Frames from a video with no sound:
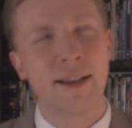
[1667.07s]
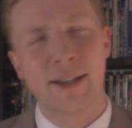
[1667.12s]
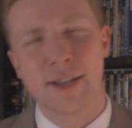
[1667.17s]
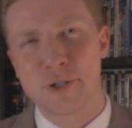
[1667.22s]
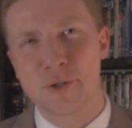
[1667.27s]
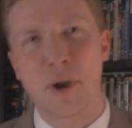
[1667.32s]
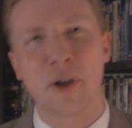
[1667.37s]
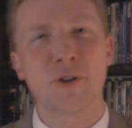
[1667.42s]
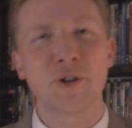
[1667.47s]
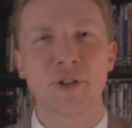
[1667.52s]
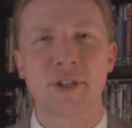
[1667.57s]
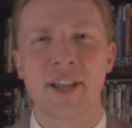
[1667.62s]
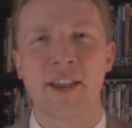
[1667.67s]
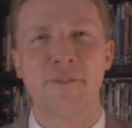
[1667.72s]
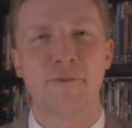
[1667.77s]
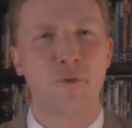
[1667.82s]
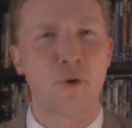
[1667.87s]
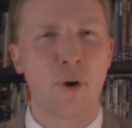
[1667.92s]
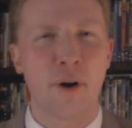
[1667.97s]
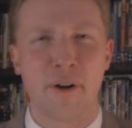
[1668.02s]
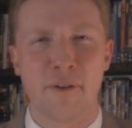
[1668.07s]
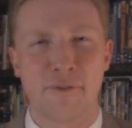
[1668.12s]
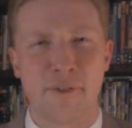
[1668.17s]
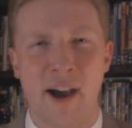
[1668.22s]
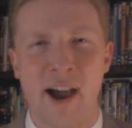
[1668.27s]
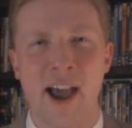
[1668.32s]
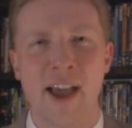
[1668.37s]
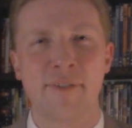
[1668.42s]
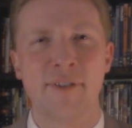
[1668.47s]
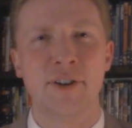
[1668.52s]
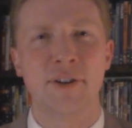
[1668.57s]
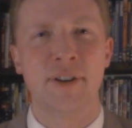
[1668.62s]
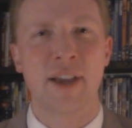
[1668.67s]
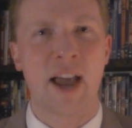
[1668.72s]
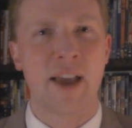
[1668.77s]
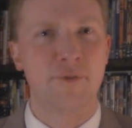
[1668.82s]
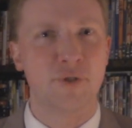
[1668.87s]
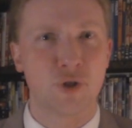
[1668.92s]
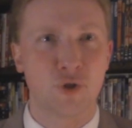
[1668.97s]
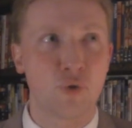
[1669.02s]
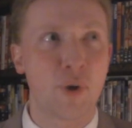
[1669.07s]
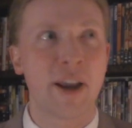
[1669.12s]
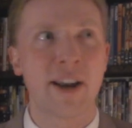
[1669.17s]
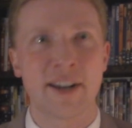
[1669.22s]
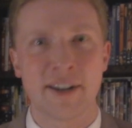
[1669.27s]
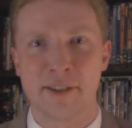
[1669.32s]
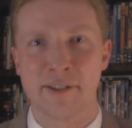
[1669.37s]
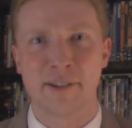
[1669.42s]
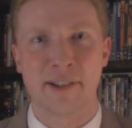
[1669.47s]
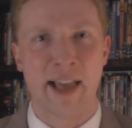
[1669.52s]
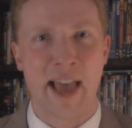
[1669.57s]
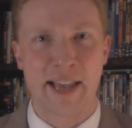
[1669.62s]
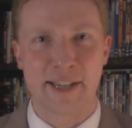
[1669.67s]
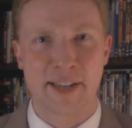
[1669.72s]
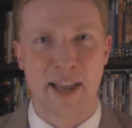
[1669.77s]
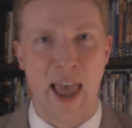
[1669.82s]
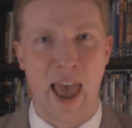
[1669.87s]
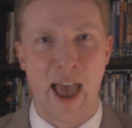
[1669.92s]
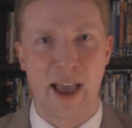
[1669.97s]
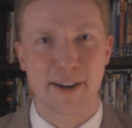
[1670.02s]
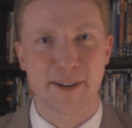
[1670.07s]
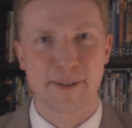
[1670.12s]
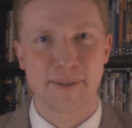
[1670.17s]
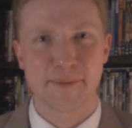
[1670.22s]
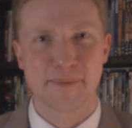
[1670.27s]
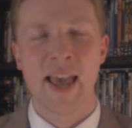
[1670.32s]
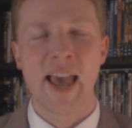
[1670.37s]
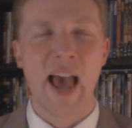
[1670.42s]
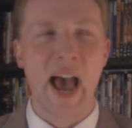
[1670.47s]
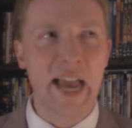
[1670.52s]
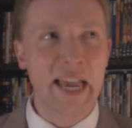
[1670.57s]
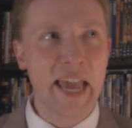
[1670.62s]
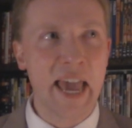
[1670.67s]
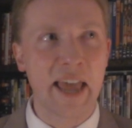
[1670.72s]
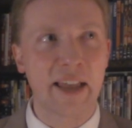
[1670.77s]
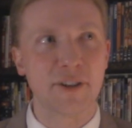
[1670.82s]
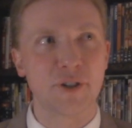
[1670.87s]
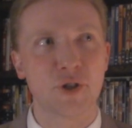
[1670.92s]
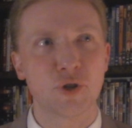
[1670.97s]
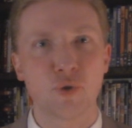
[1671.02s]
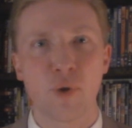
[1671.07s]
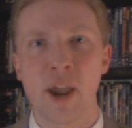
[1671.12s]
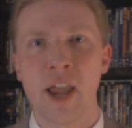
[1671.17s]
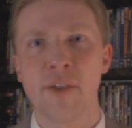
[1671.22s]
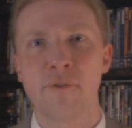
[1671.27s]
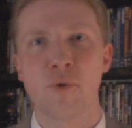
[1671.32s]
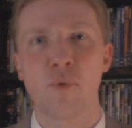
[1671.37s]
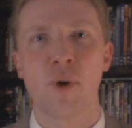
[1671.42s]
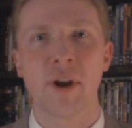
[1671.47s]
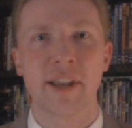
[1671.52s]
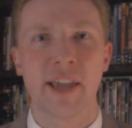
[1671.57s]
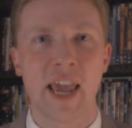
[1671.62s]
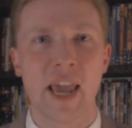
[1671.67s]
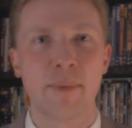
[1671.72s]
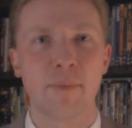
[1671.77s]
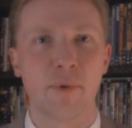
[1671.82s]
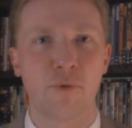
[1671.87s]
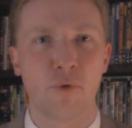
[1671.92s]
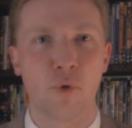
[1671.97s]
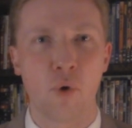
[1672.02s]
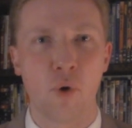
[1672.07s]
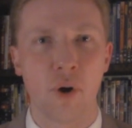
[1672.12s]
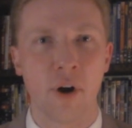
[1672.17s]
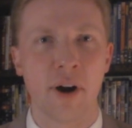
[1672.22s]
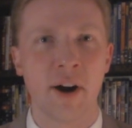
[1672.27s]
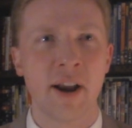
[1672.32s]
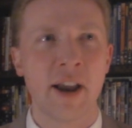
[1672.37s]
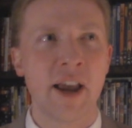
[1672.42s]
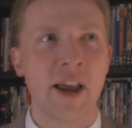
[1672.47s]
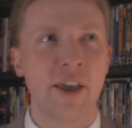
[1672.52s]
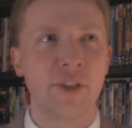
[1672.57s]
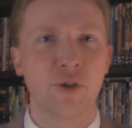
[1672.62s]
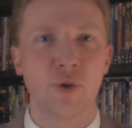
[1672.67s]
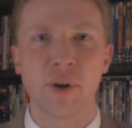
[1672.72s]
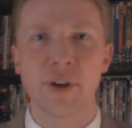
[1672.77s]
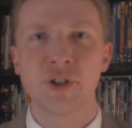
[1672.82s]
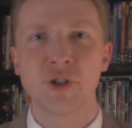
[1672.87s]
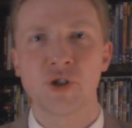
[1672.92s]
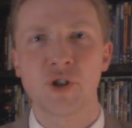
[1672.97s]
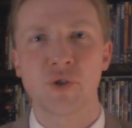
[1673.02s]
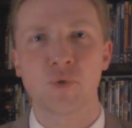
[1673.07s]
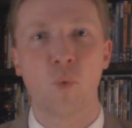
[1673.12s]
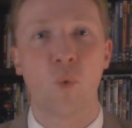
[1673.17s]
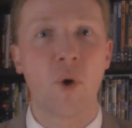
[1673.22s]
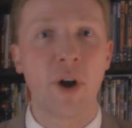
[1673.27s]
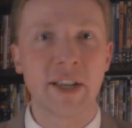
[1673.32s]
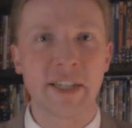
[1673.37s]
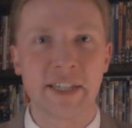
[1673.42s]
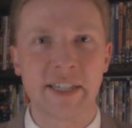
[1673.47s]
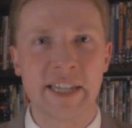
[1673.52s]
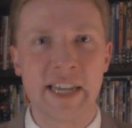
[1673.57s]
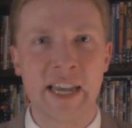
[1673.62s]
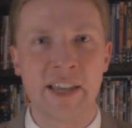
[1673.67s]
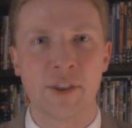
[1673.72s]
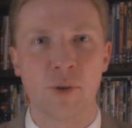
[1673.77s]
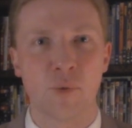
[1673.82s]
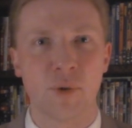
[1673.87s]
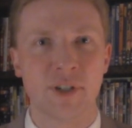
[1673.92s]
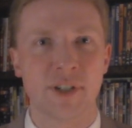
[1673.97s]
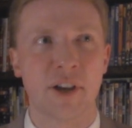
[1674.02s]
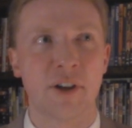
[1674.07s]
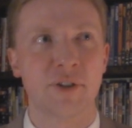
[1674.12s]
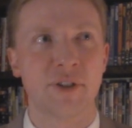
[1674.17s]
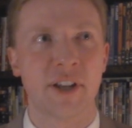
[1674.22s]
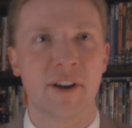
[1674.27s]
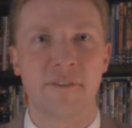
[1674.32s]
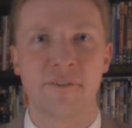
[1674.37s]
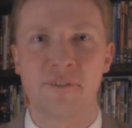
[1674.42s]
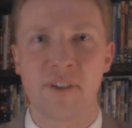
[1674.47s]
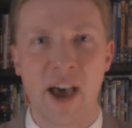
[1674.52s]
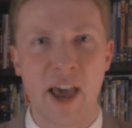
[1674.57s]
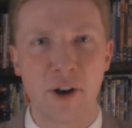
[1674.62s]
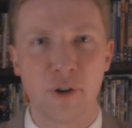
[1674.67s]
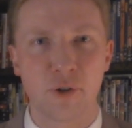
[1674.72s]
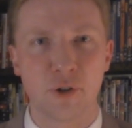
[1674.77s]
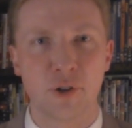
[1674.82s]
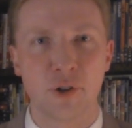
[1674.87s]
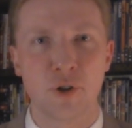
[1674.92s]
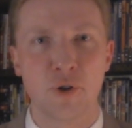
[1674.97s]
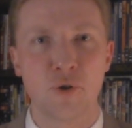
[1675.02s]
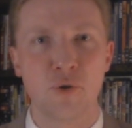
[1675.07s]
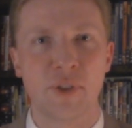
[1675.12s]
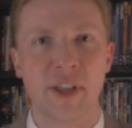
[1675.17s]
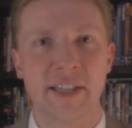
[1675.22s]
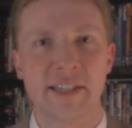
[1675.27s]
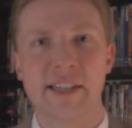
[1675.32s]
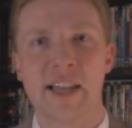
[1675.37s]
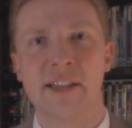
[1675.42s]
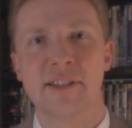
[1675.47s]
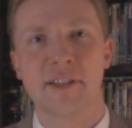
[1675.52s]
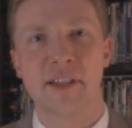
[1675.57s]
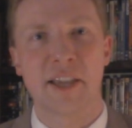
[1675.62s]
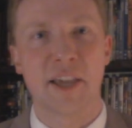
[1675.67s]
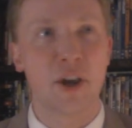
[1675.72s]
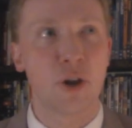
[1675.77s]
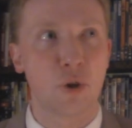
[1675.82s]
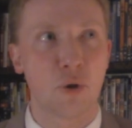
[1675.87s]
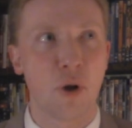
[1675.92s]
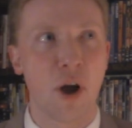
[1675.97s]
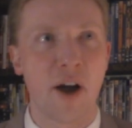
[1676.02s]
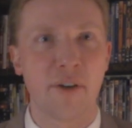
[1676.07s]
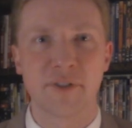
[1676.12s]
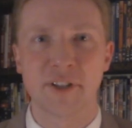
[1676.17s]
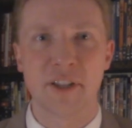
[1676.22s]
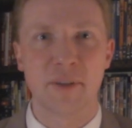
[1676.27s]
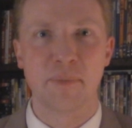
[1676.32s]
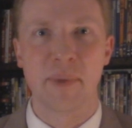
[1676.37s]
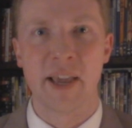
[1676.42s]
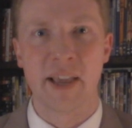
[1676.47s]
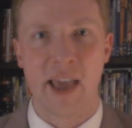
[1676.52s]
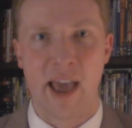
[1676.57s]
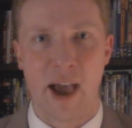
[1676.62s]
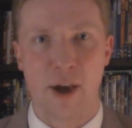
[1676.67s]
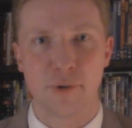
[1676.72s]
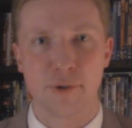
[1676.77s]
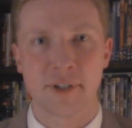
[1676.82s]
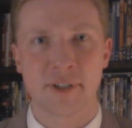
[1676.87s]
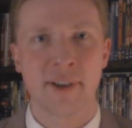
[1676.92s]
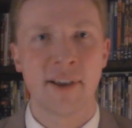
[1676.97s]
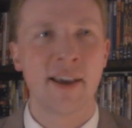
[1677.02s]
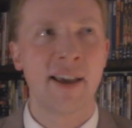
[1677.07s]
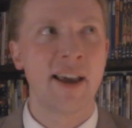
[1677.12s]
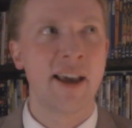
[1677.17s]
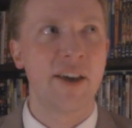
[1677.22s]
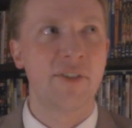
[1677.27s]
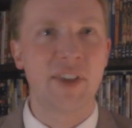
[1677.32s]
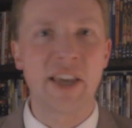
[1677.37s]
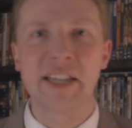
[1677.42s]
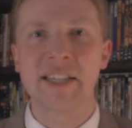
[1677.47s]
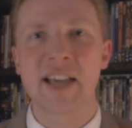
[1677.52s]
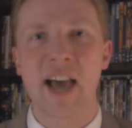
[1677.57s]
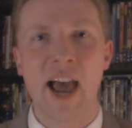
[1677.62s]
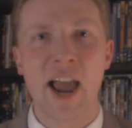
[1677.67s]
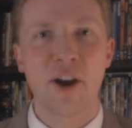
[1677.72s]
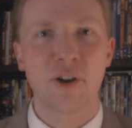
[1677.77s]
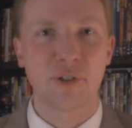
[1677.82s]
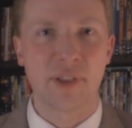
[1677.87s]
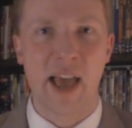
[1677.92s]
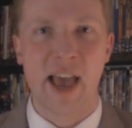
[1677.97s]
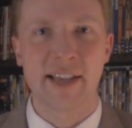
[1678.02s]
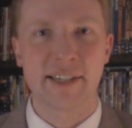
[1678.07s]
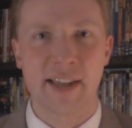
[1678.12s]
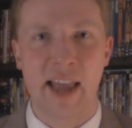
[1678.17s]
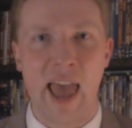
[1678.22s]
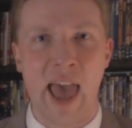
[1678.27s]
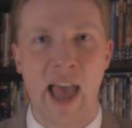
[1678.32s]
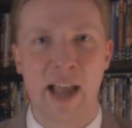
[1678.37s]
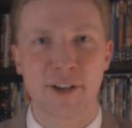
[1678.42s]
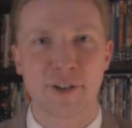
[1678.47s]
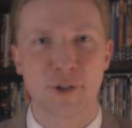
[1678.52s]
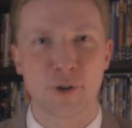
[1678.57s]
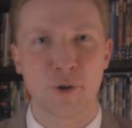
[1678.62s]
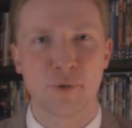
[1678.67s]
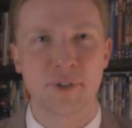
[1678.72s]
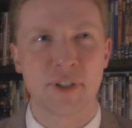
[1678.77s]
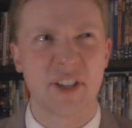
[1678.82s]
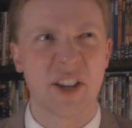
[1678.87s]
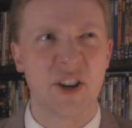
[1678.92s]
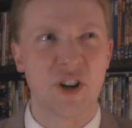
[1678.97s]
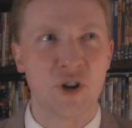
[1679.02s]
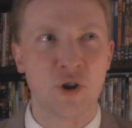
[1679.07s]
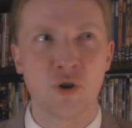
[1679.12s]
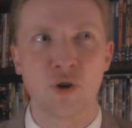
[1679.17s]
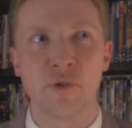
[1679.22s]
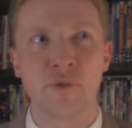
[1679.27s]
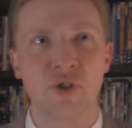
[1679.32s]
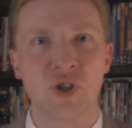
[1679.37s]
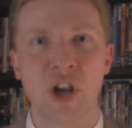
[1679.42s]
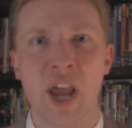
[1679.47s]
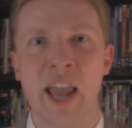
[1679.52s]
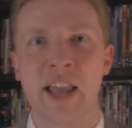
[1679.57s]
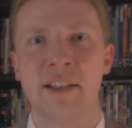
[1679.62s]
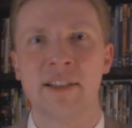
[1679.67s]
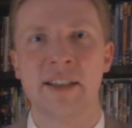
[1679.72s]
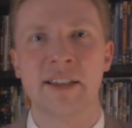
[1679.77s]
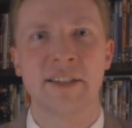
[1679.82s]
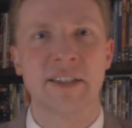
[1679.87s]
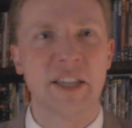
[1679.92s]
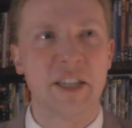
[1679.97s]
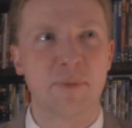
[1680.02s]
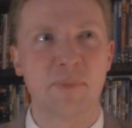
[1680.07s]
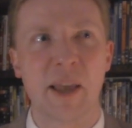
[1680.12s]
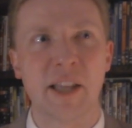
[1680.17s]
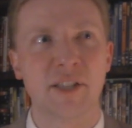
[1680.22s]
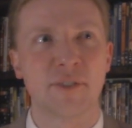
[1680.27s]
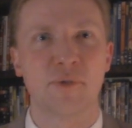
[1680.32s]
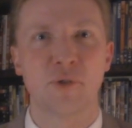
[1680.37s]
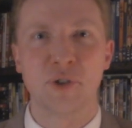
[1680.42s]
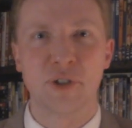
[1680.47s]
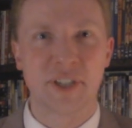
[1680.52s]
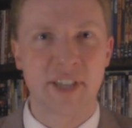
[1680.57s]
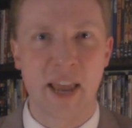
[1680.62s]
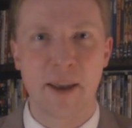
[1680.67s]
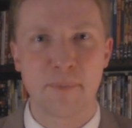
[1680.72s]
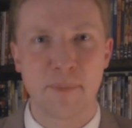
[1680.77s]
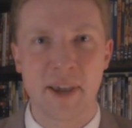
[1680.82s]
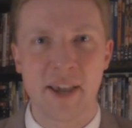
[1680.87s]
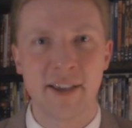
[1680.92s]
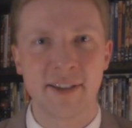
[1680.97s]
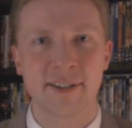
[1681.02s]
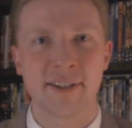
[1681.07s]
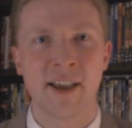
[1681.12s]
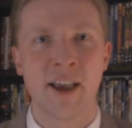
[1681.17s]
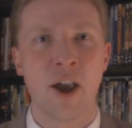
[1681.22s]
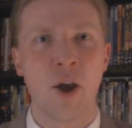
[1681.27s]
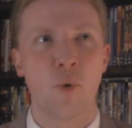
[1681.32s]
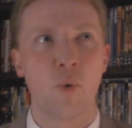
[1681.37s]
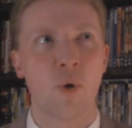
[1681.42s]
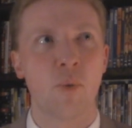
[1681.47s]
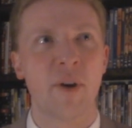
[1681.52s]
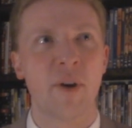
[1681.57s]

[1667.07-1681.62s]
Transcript: so I'll just say 4 out of 5 and dive straight into the last act. Again, straying from what came before, there isn't just one scene that results in a final clue that sends the killer off to the big house. The entire last act serves as a nerve-jangling, suspenseful set piece where